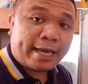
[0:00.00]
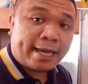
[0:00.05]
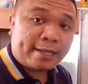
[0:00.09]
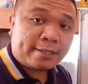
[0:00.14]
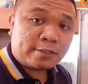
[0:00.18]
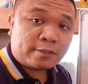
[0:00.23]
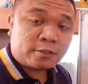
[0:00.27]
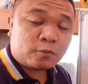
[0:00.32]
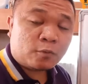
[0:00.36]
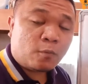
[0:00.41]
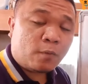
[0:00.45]

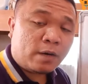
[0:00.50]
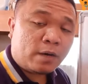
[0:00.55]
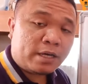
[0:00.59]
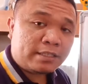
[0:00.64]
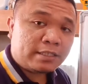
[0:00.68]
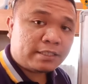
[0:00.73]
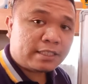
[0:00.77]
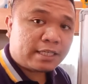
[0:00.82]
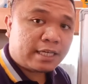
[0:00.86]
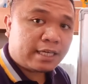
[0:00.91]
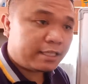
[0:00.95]
And so
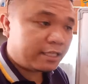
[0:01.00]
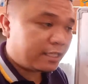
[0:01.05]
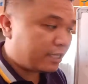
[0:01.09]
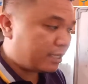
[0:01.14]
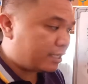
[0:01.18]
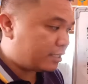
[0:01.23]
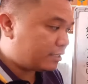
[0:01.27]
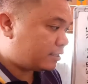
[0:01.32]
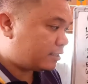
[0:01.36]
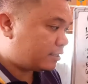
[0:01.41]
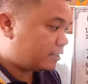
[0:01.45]
once it
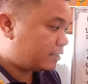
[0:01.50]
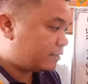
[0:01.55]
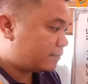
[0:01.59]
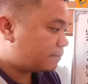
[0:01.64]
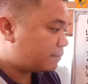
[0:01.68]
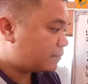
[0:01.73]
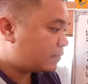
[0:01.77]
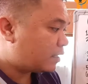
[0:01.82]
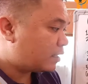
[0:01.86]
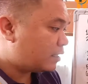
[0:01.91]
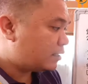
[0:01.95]

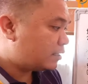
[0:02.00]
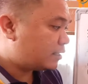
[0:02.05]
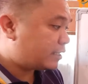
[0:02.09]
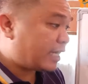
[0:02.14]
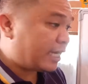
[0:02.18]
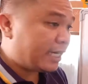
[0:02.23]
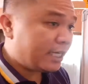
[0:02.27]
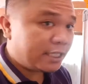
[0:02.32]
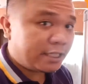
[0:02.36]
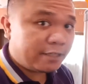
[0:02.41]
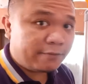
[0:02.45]
is
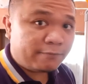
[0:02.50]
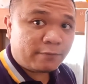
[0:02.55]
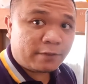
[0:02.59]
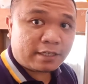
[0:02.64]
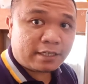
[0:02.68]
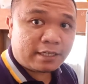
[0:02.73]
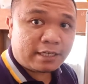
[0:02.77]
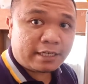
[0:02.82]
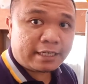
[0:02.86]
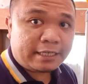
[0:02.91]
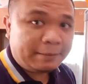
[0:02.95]
signed
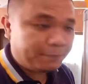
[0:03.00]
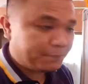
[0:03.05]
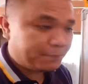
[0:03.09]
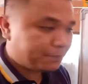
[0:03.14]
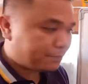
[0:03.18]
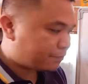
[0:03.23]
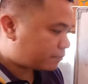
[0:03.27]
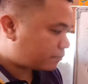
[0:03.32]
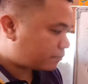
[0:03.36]
differently,